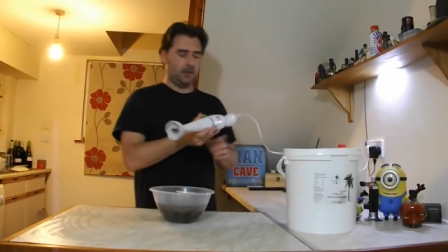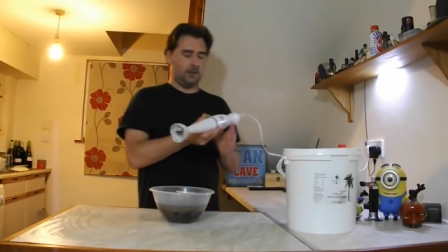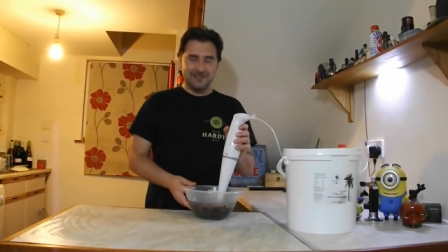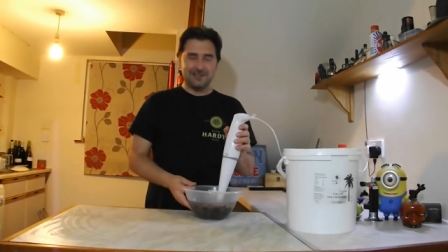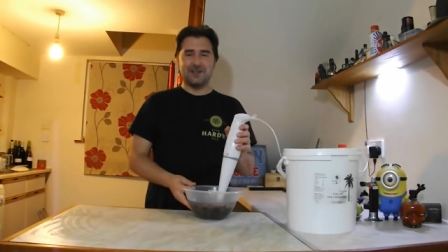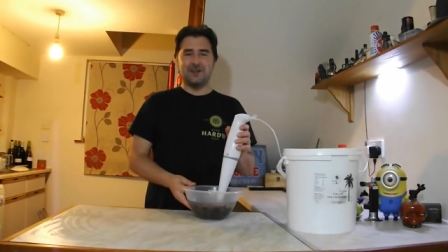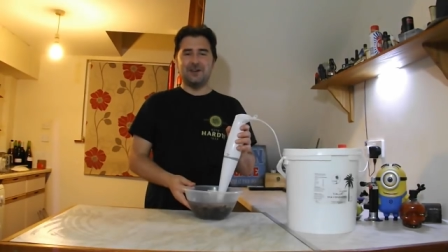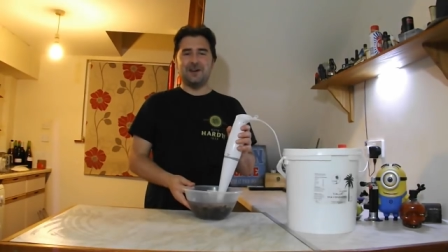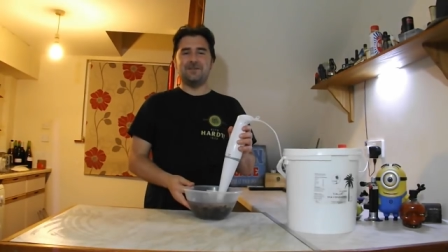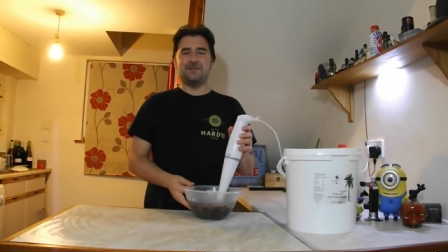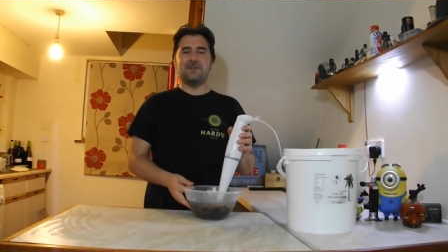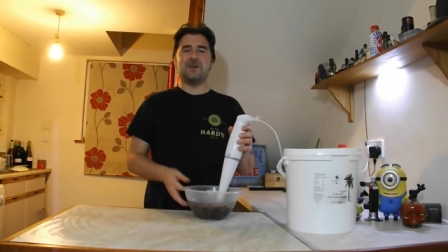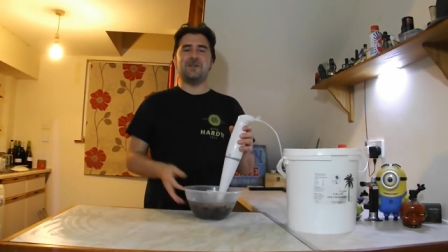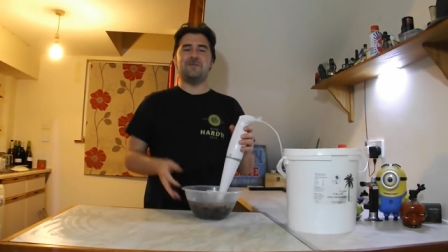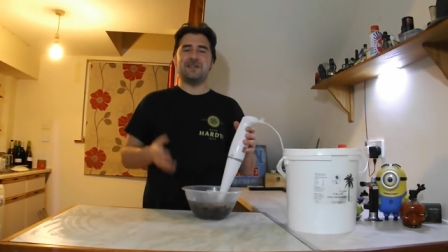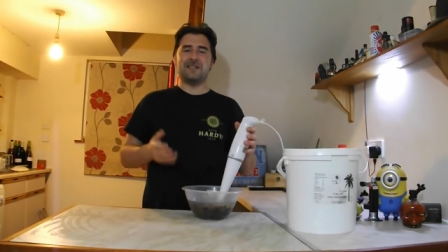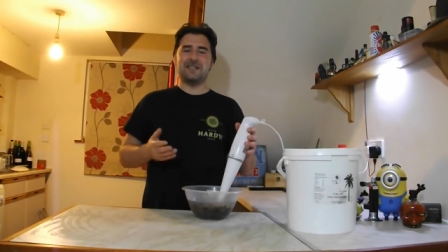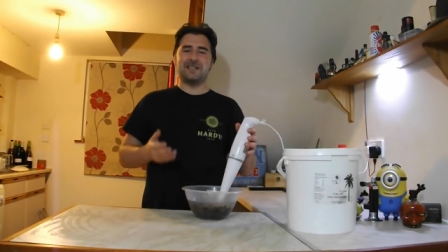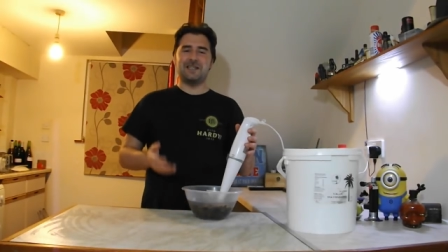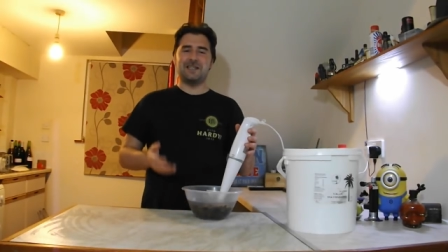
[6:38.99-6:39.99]
So I've got
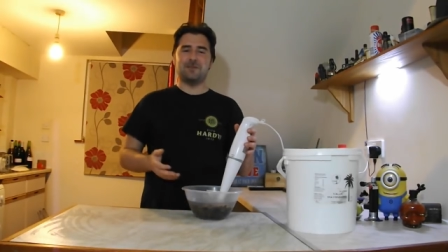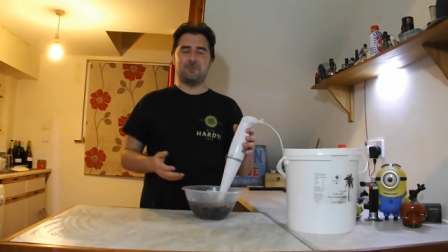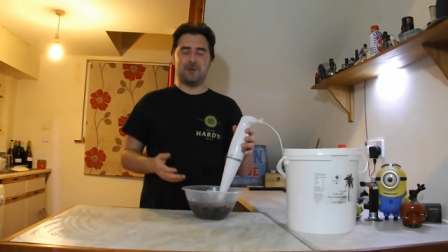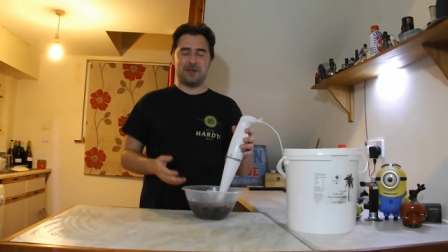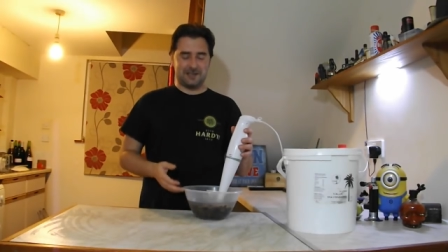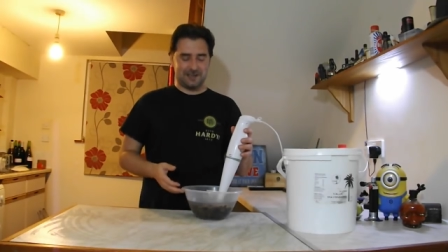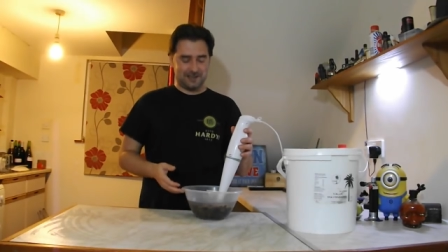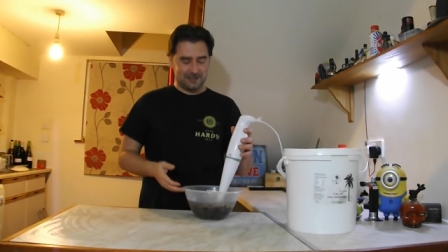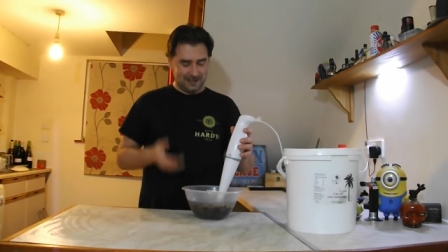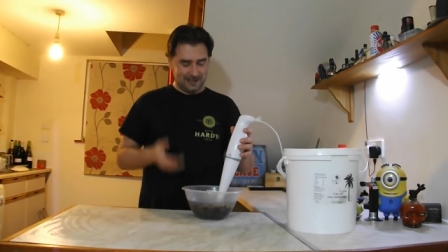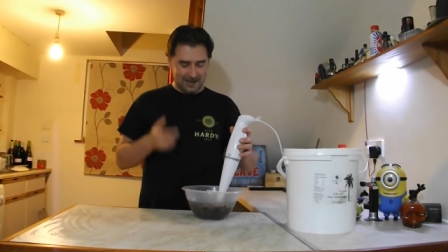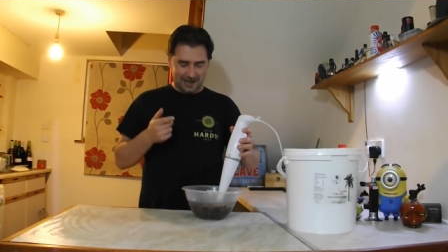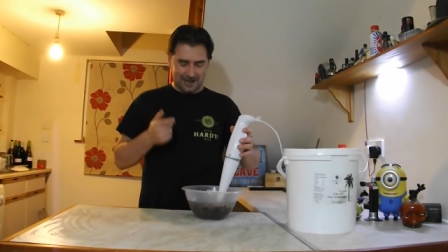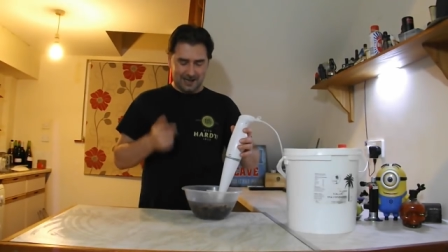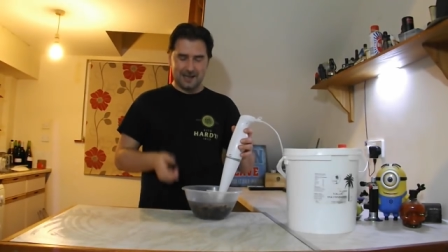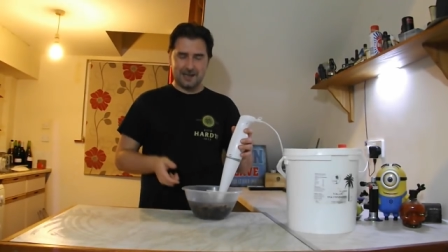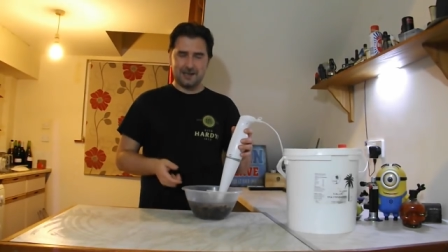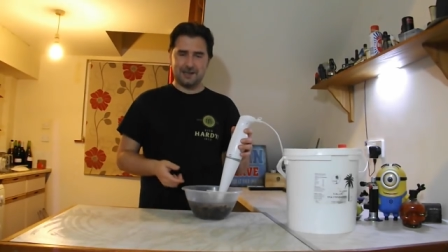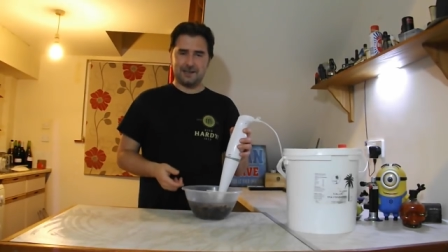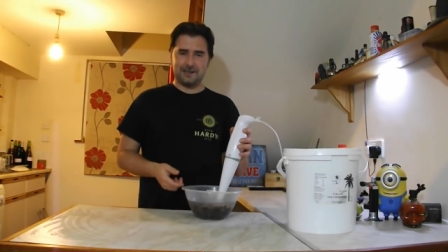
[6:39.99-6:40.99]
my stick blender,
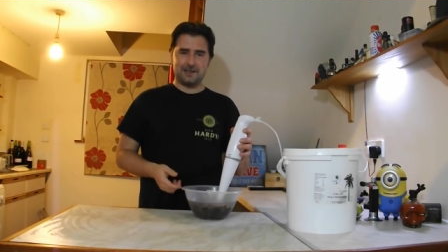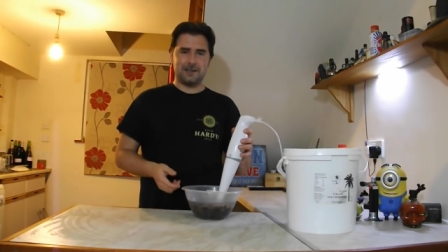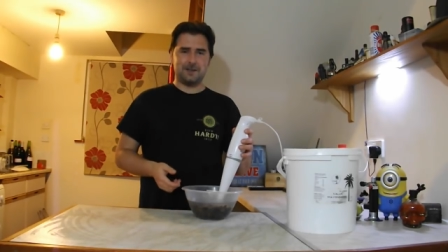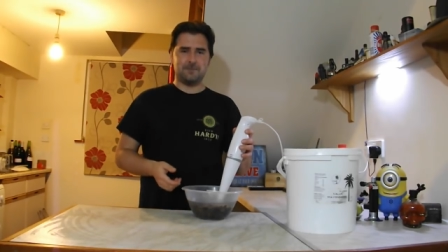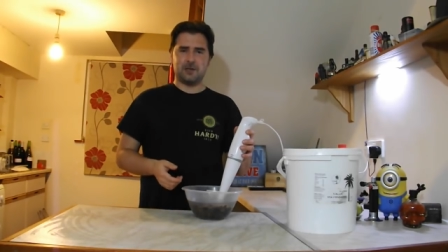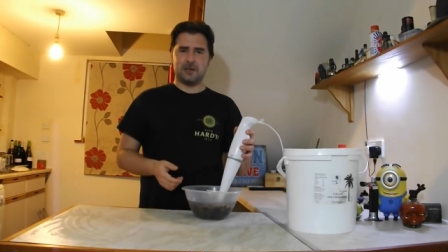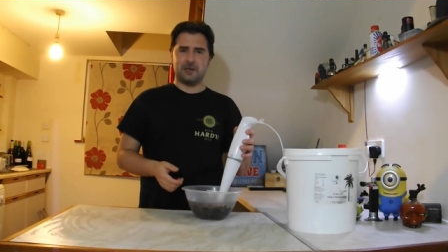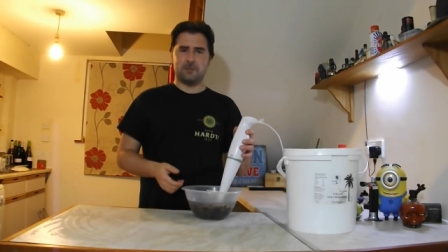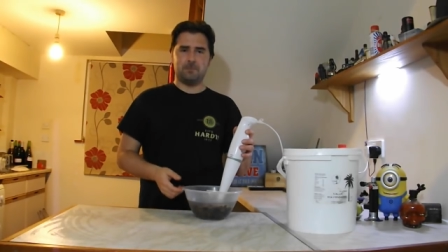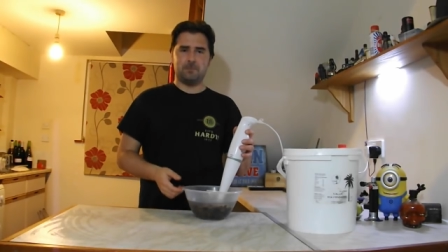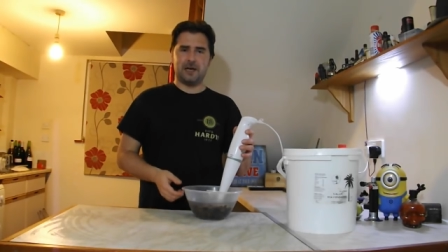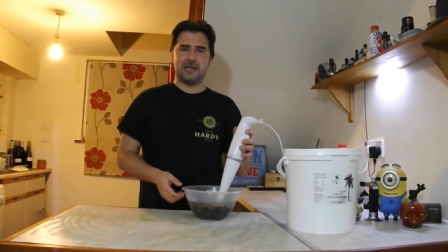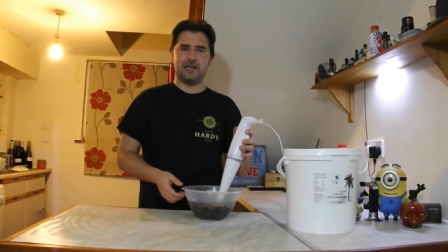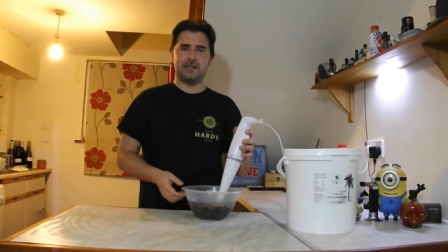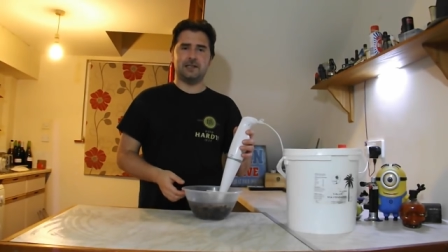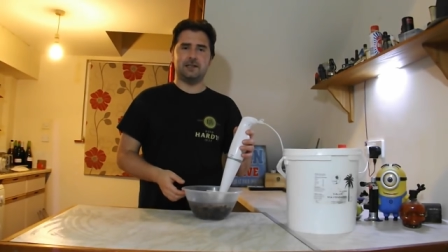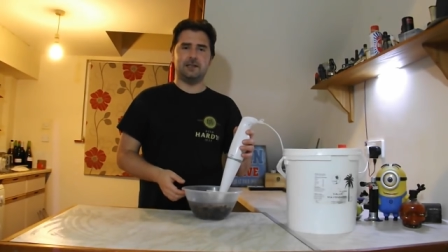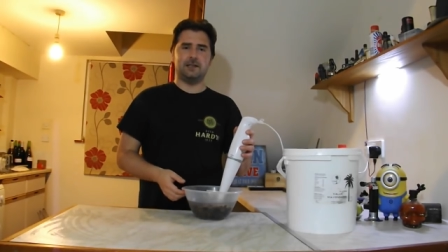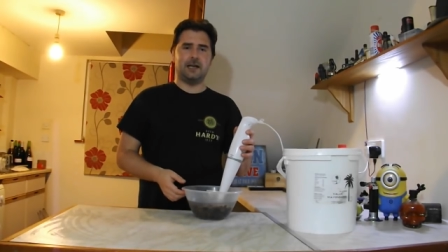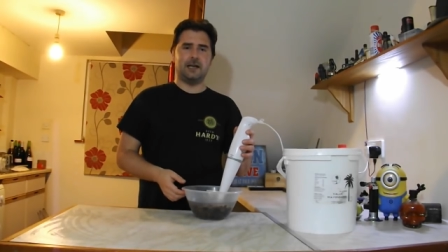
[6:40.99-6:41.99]
and uh, I'm going to
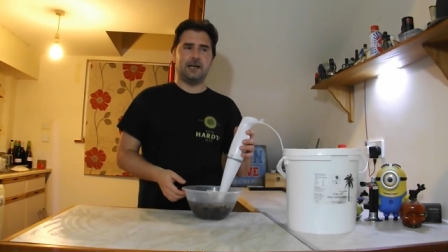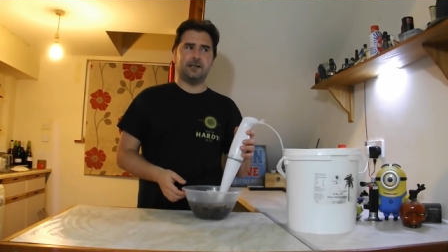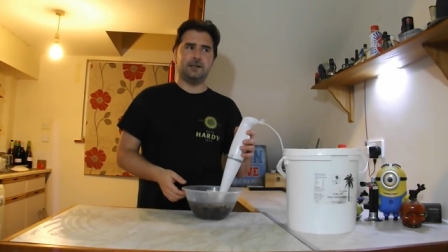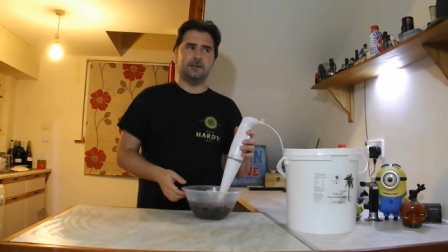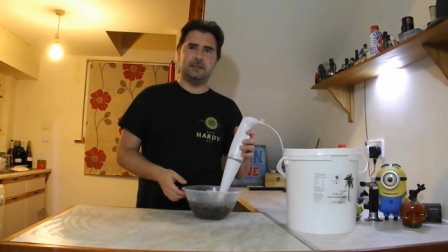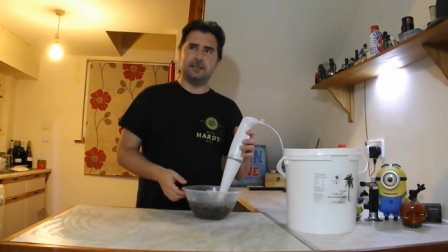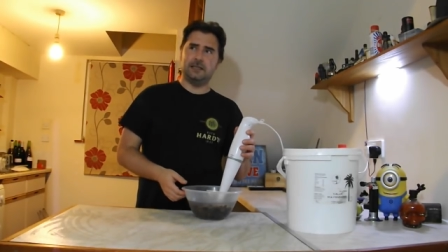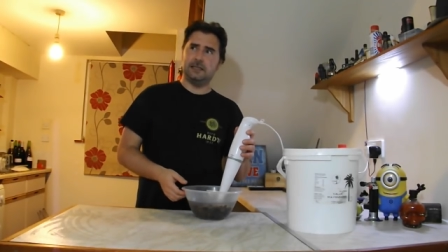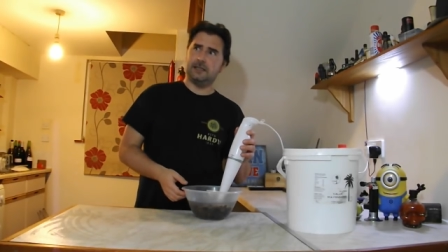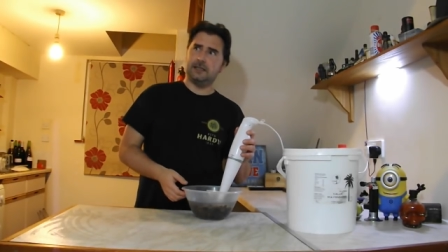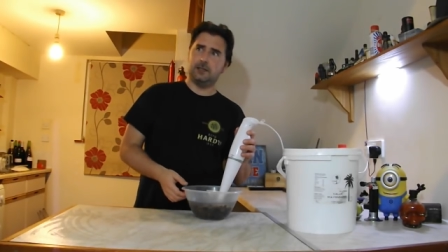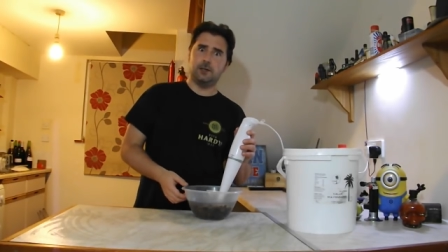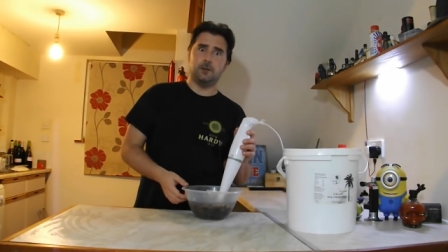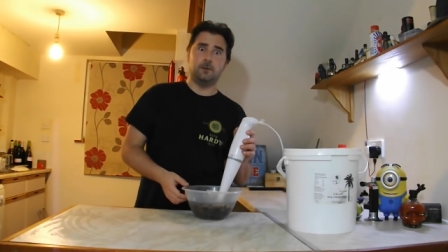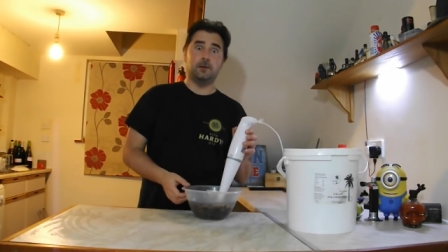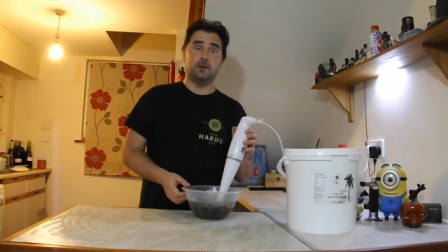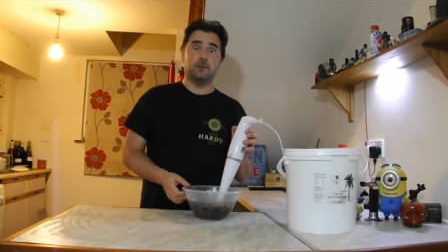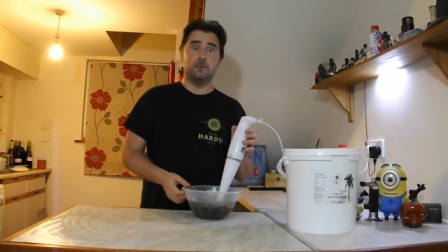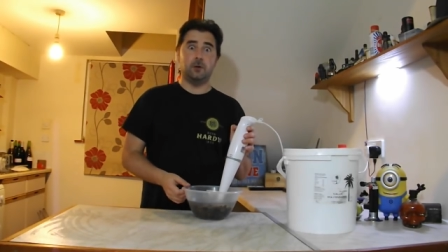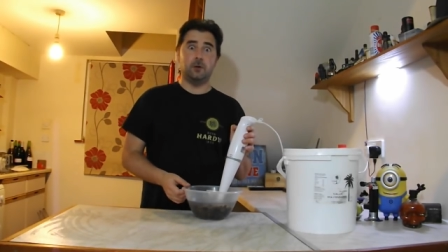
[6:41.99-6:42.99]
blend it at nearly two
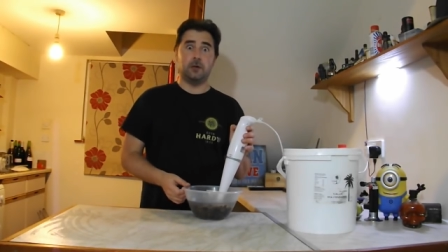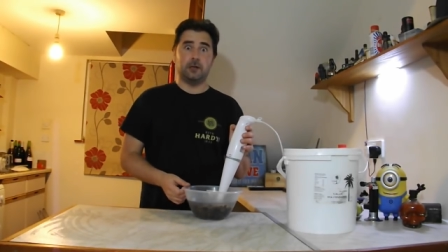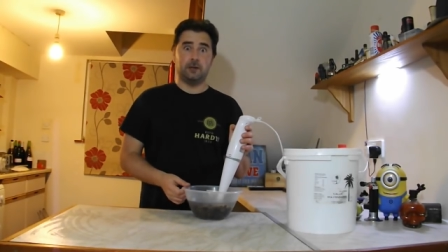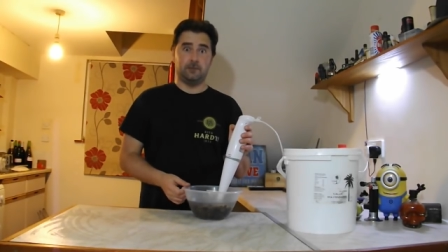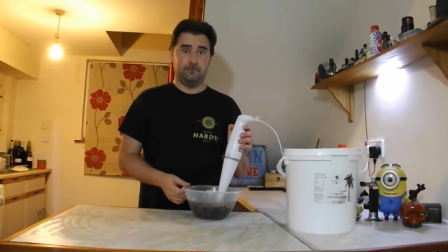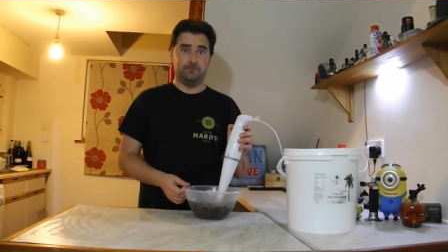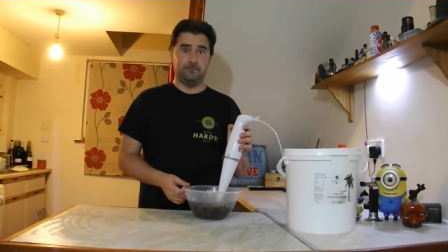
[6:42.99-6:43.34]
in the morning.